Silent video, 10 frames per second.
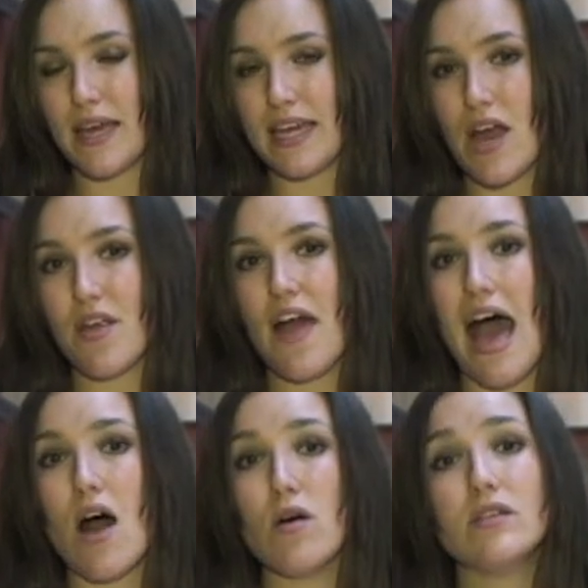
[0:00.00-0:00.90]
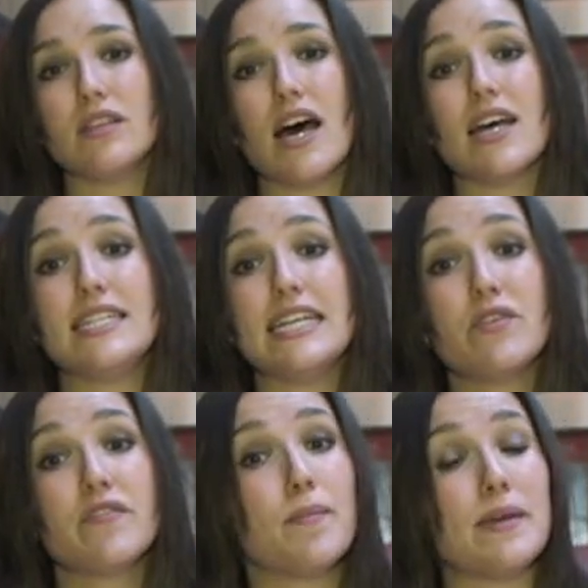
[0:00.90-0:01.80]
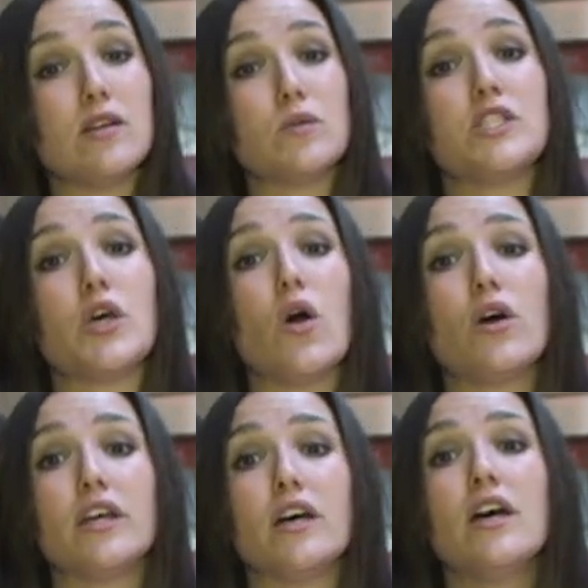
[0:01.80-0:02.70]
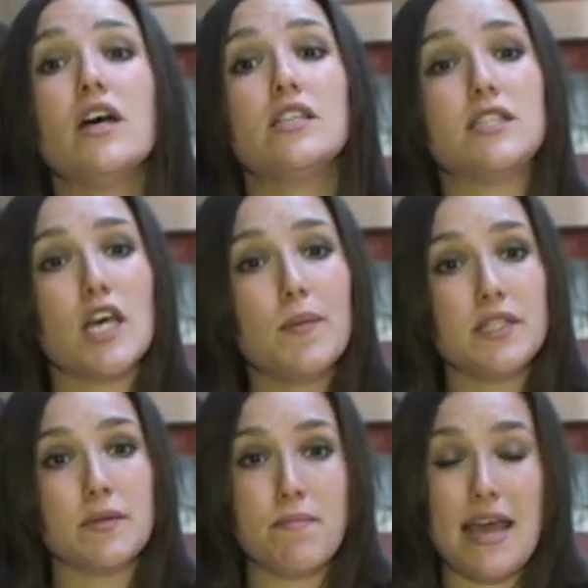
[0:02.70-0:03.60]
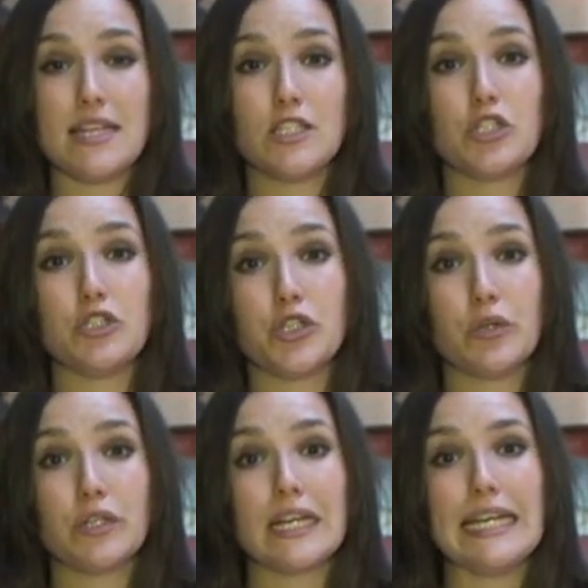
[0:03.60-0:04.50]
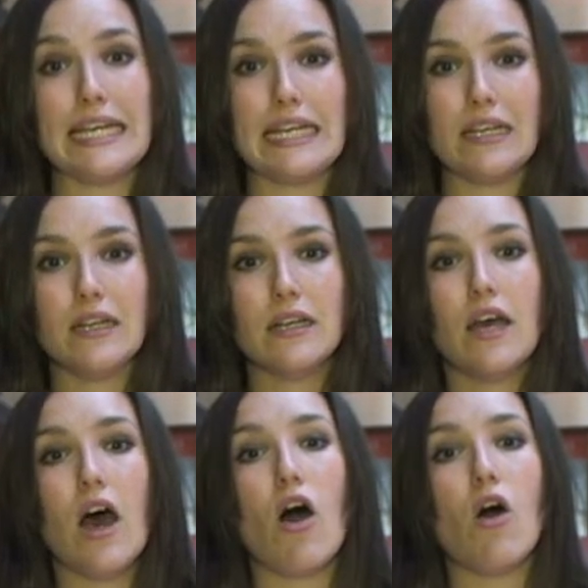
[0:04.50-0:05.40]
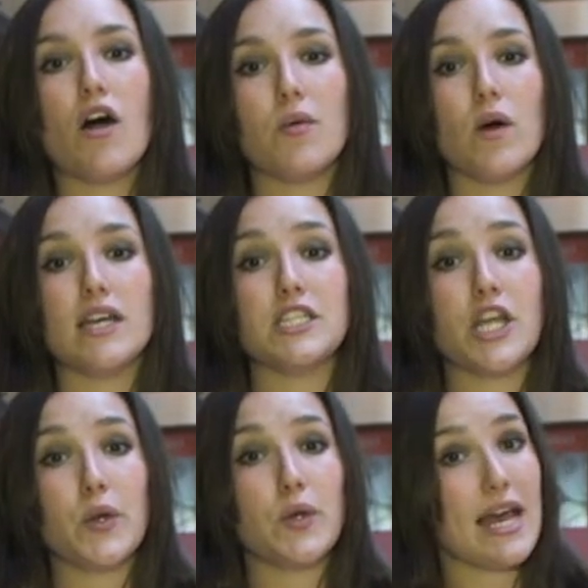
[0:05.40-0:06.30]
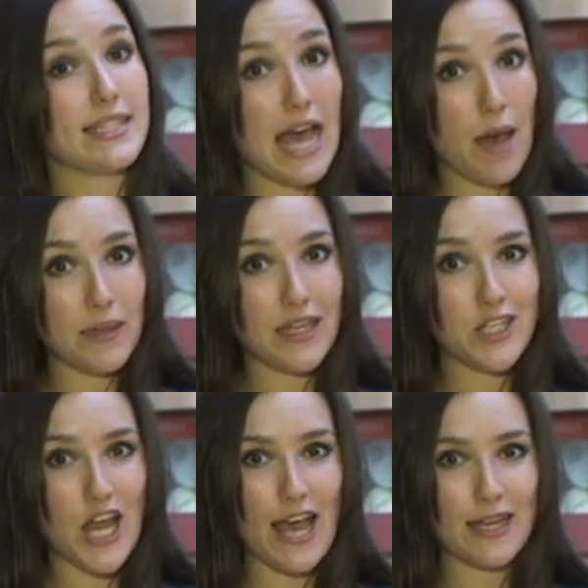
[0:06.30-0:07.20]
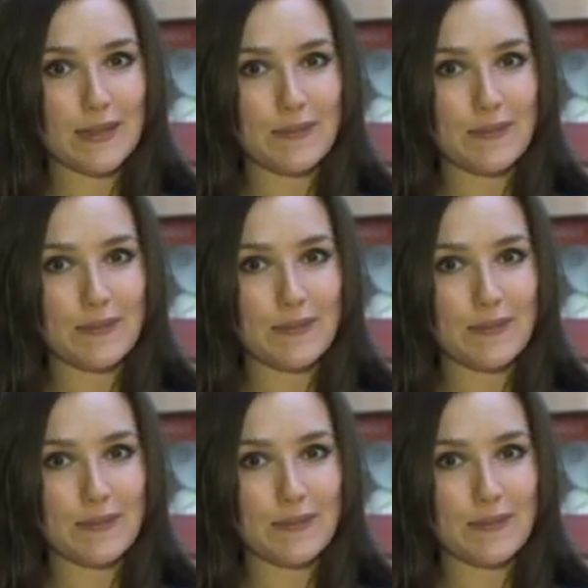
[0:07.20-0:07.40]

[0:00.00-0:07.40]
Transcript: by Gareth Howell, the idea of the build was to honour Surbiton-based John Clean, otherwise known as Happy Jack.